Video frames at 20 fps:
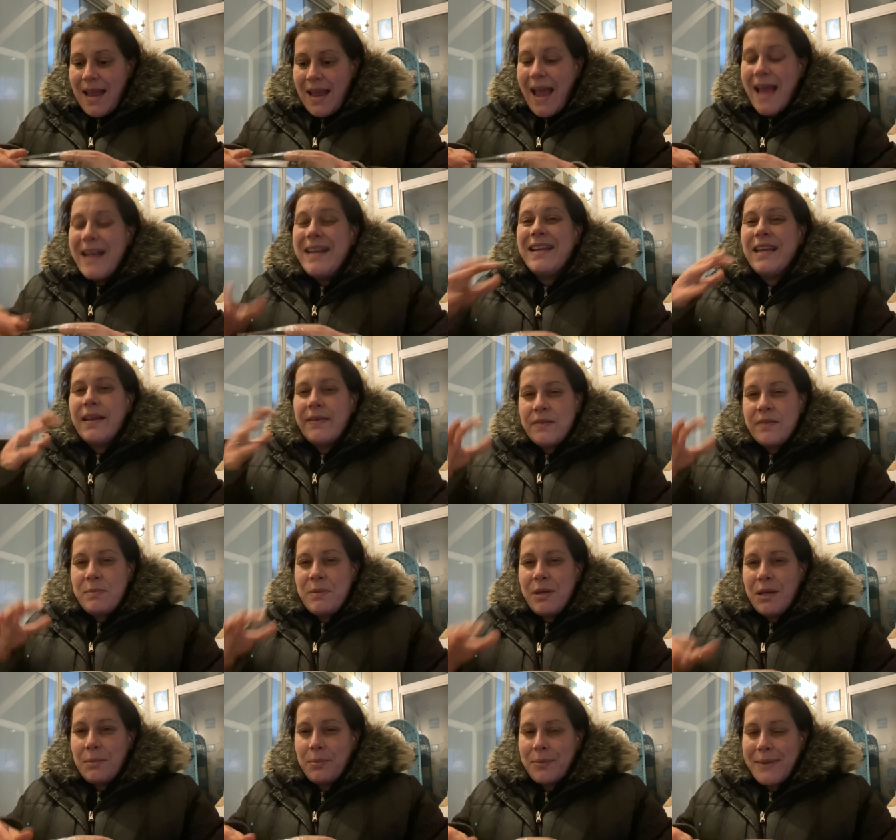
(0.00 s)
and it gives
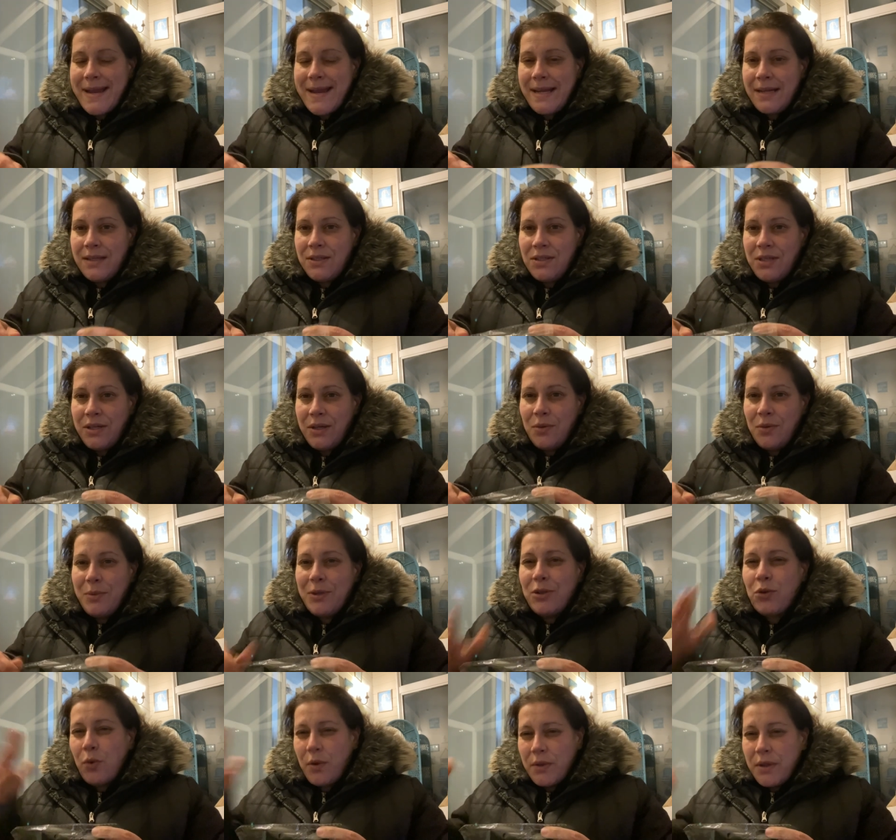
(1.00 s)
me a break too
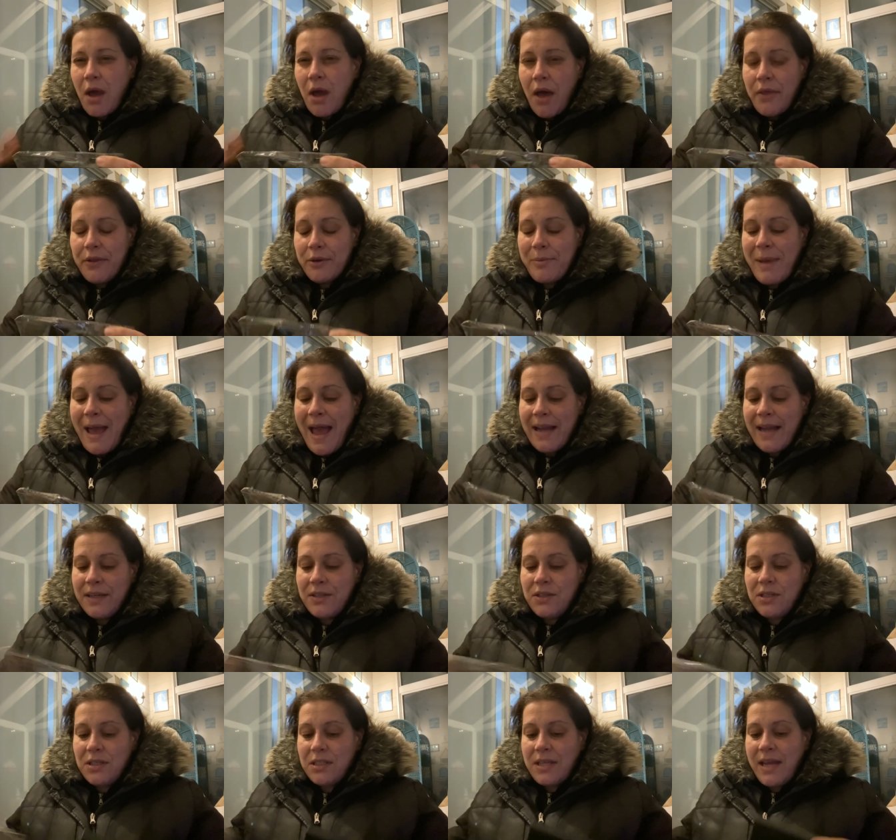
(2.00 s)
with all the other
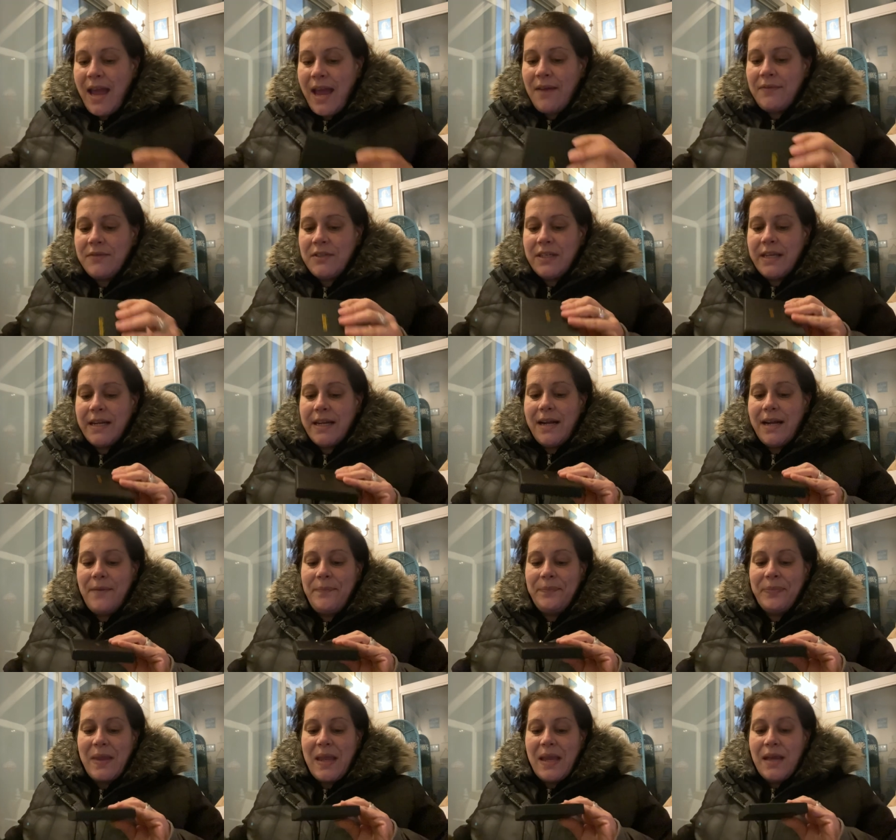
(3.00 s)
packages I have to get out,
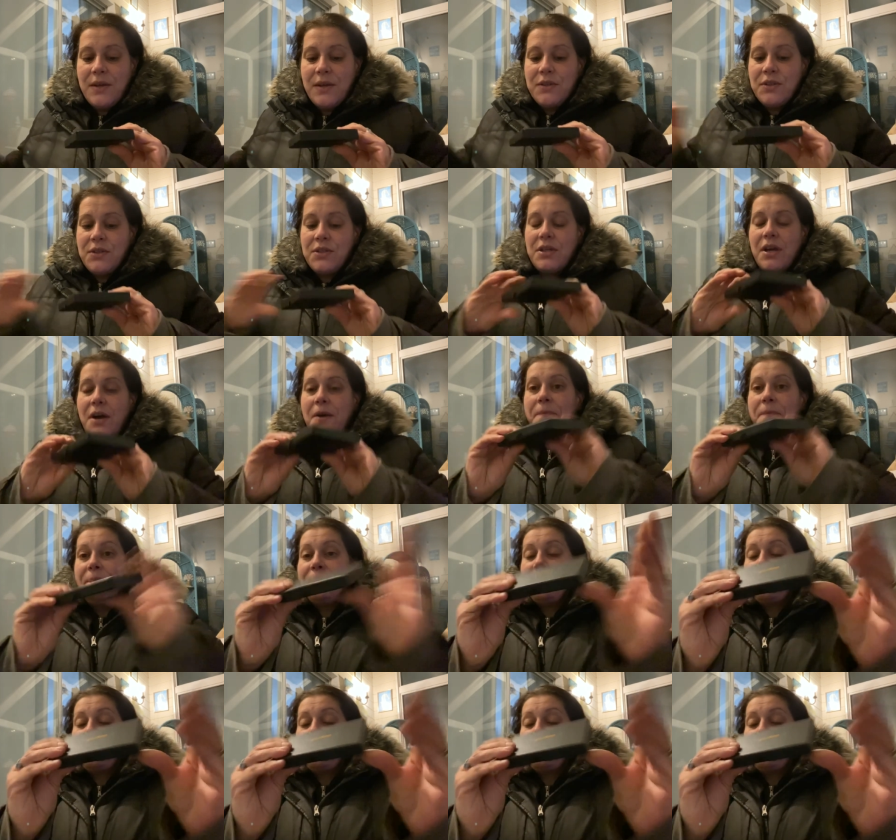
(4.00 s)
so